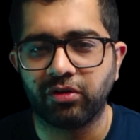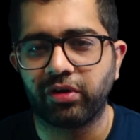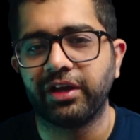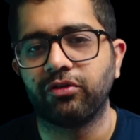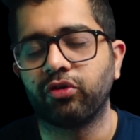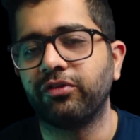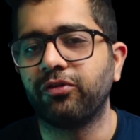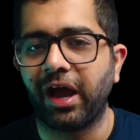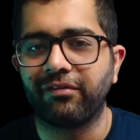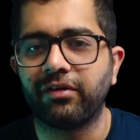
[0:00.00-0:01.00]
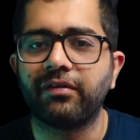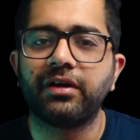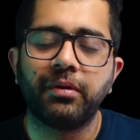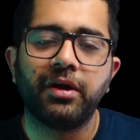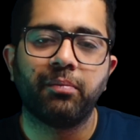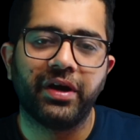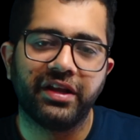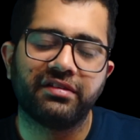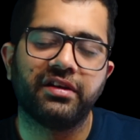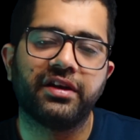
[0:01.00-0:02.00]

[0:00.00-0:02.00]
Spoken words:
Okay, so if you have our British